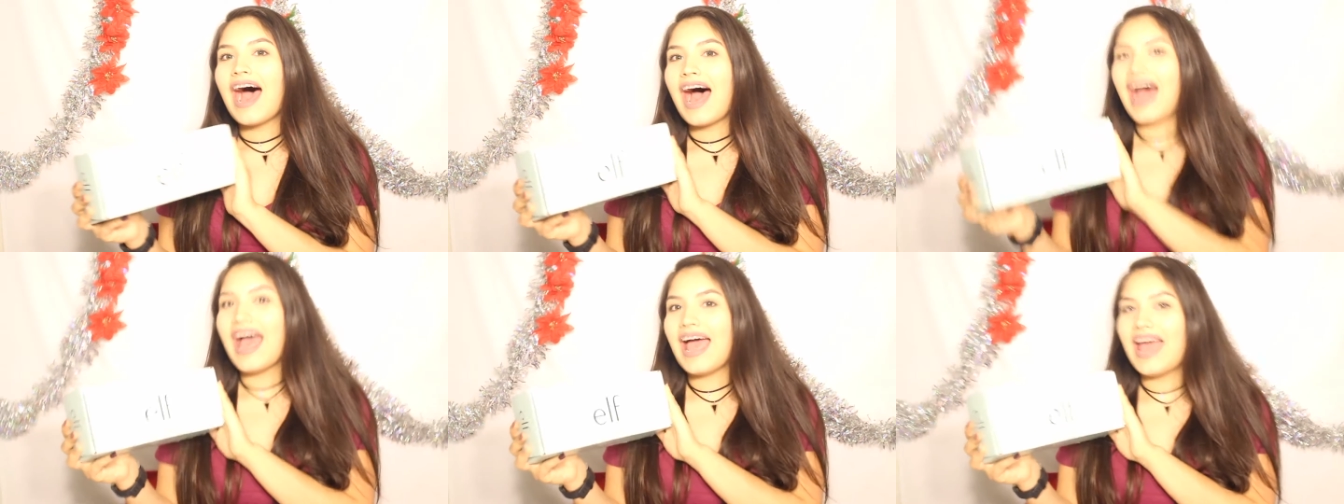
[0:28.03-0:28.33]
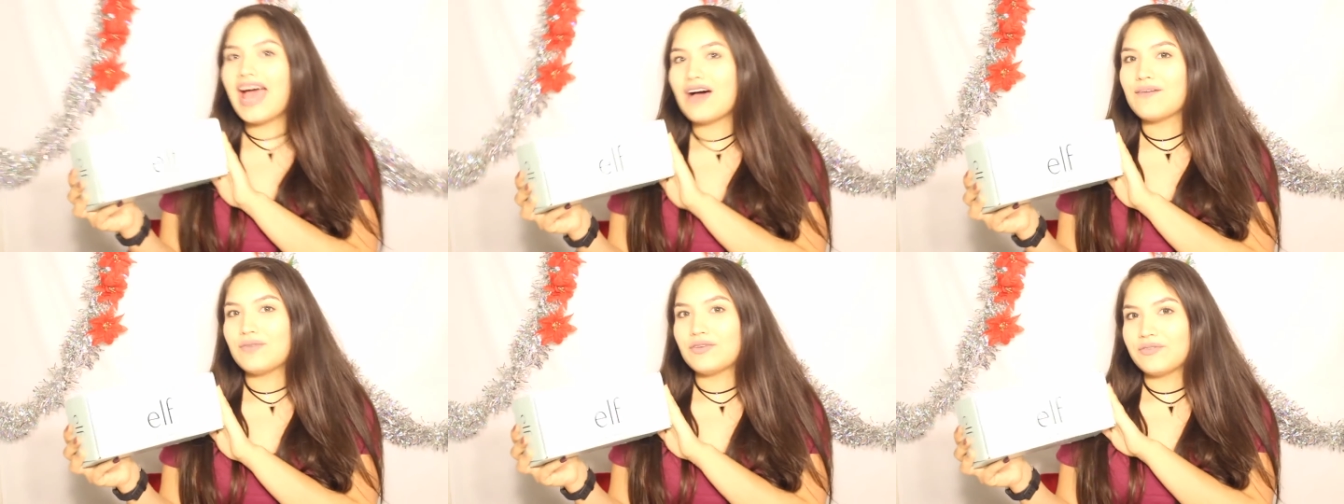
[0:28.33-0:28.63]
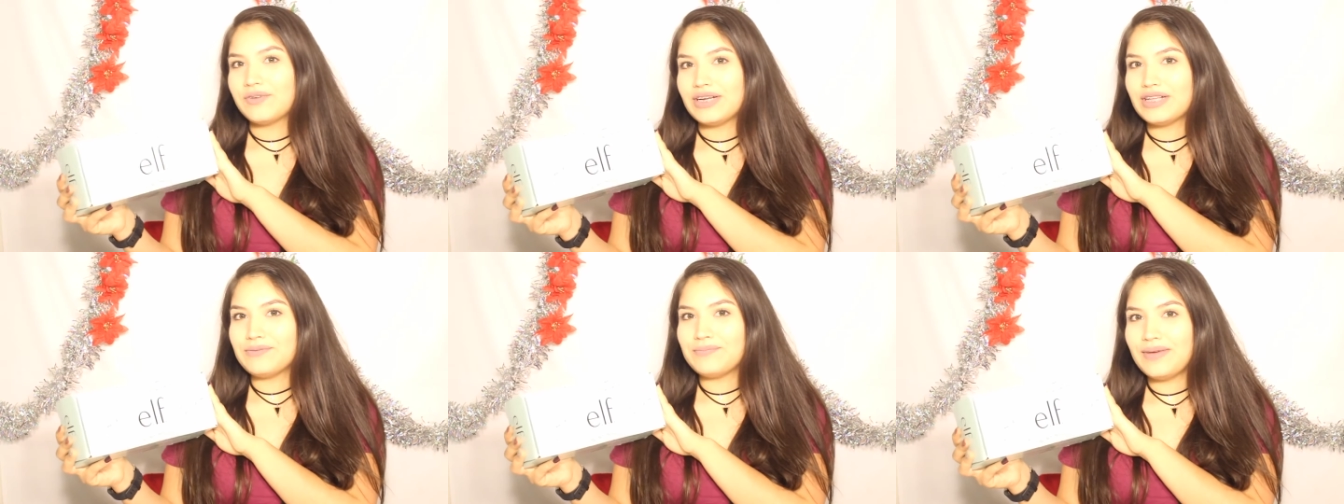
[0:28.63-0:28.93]
I have
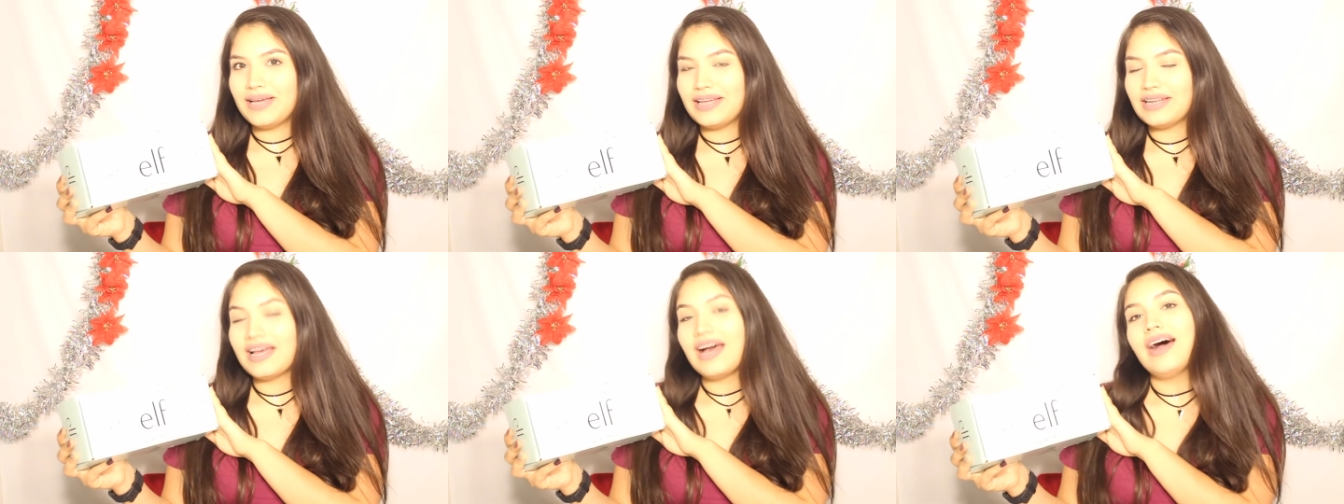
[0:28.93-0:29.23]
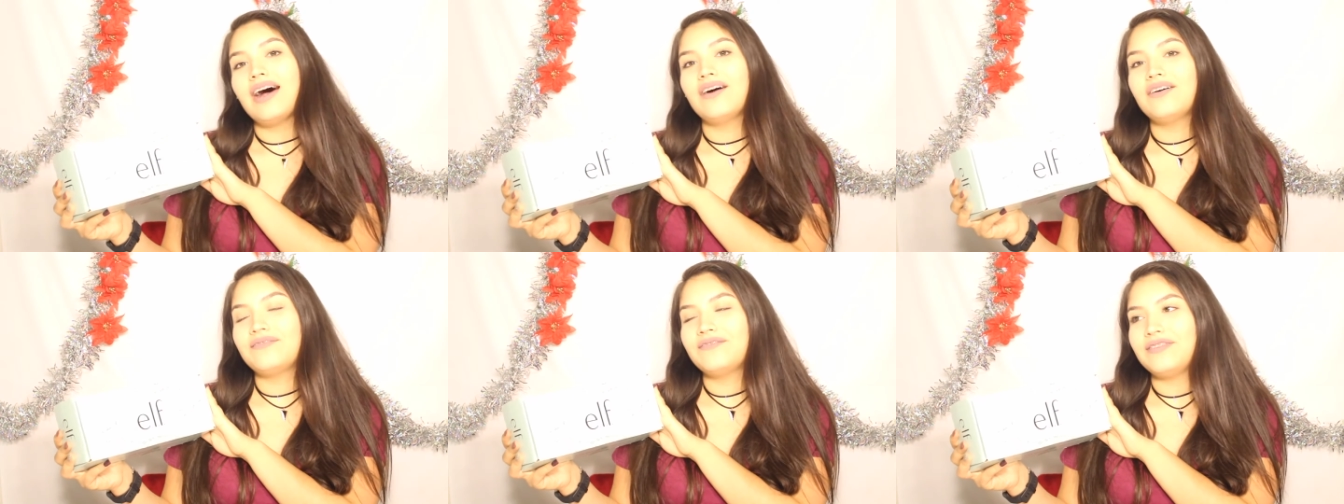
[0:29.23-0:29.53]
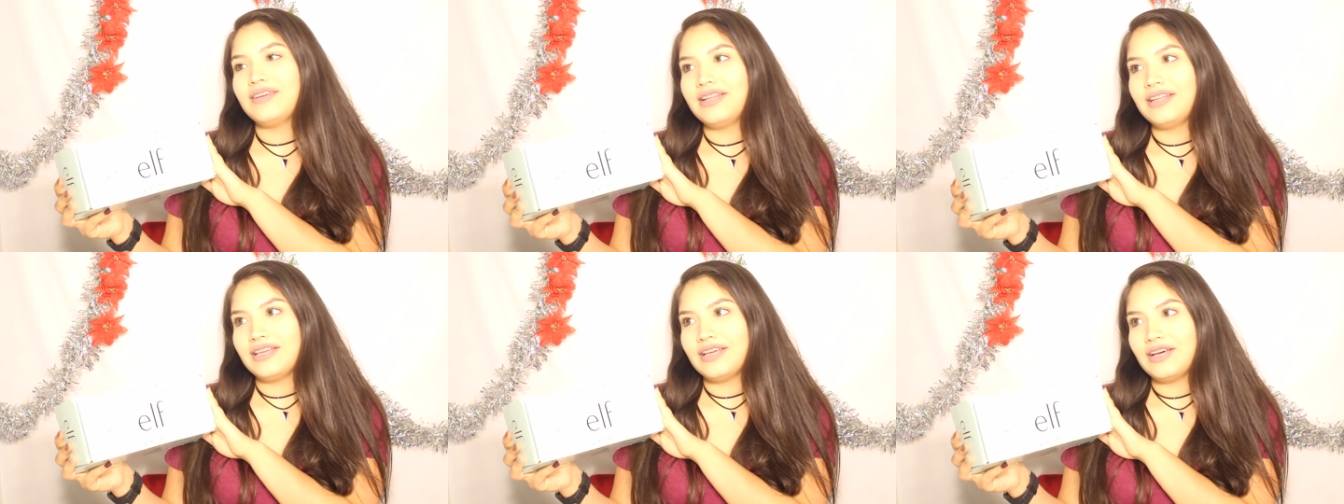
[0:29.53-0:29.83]
already made a
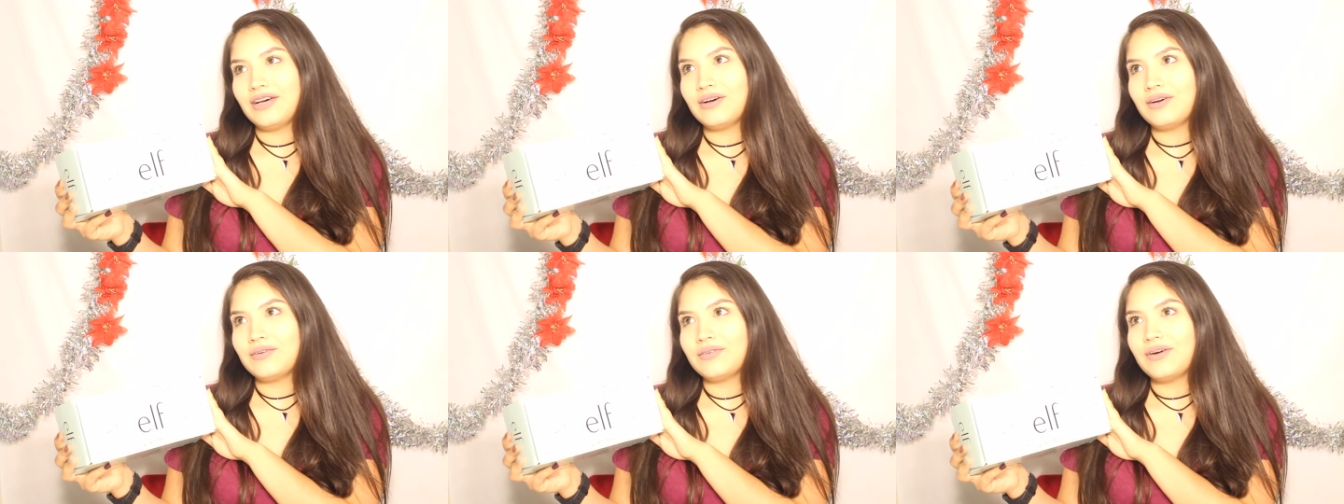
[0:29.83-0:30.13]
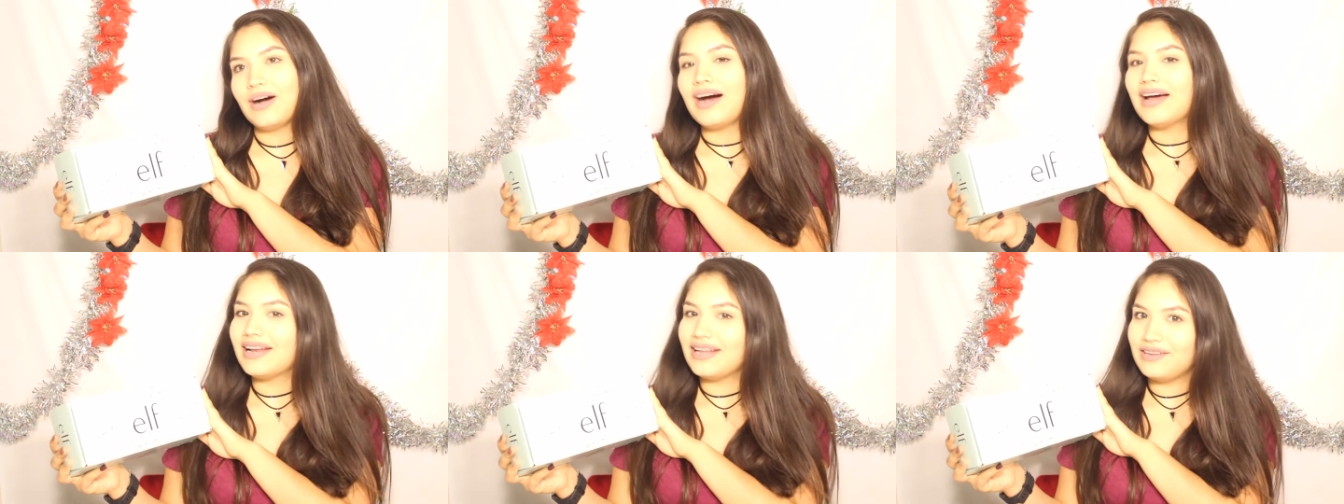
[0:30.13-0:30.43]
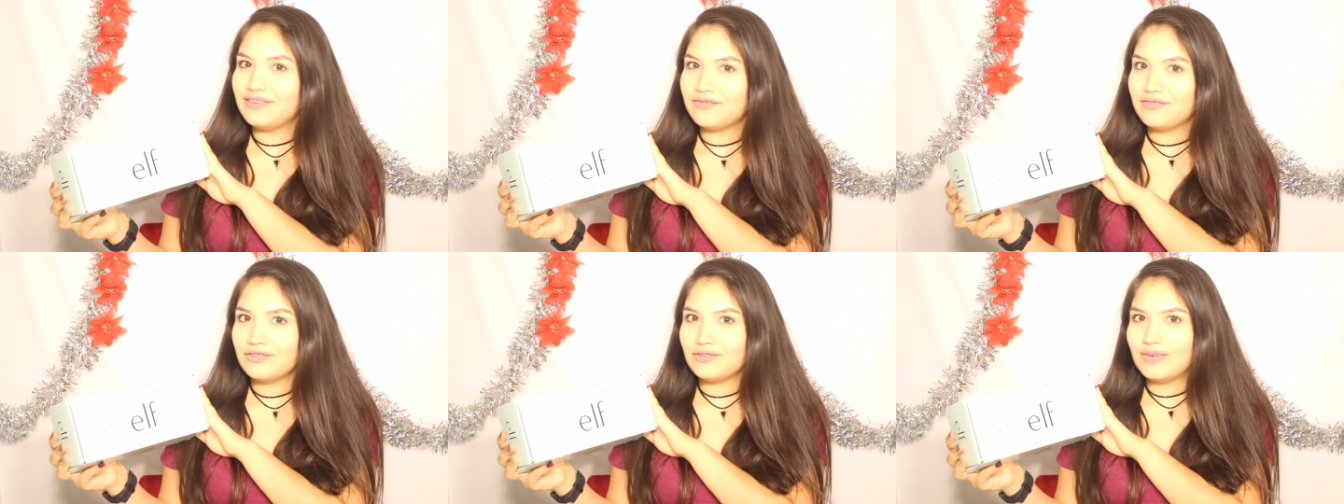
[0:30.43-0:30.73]
video on
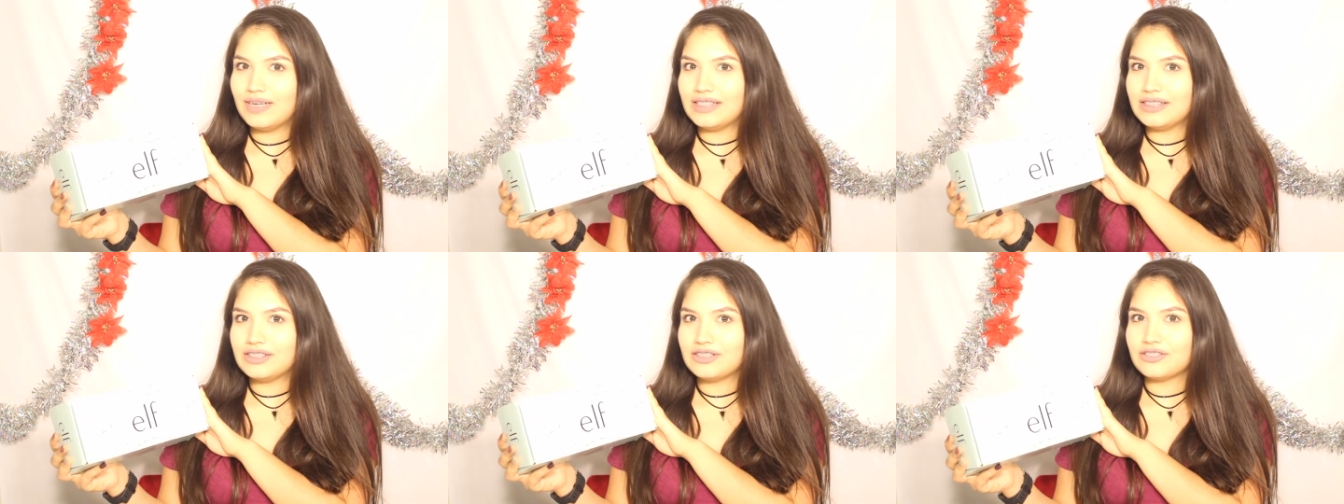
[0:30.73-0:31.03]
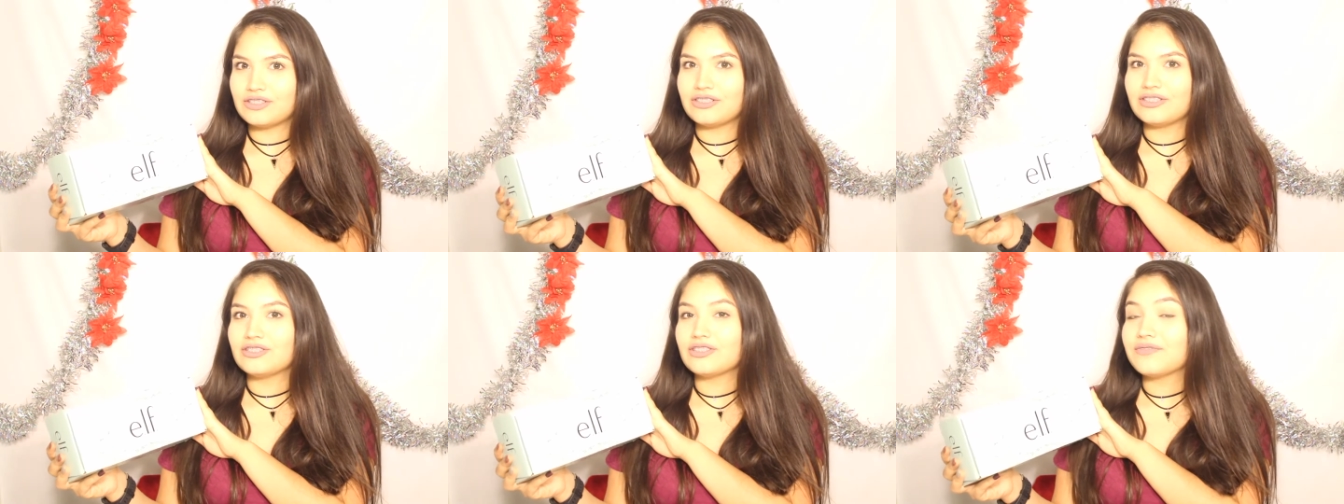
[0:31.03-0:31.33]
Influensters,